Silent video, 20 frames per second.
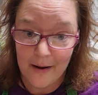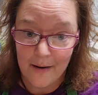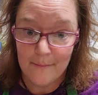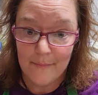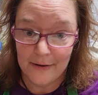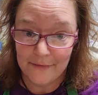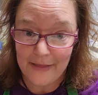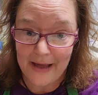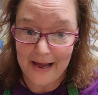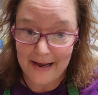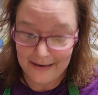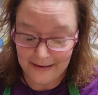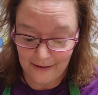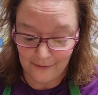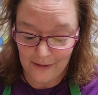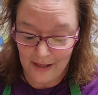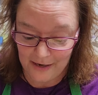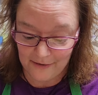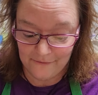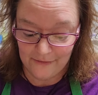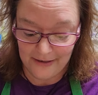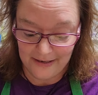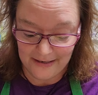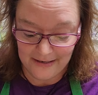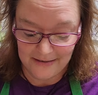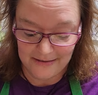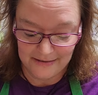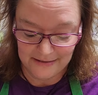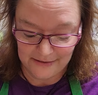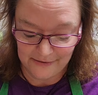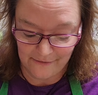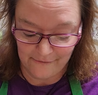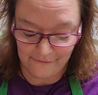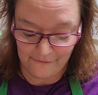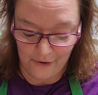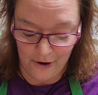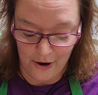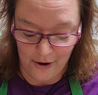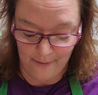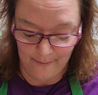but a lot of it is
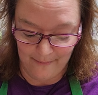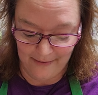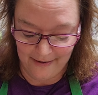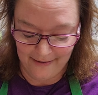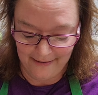from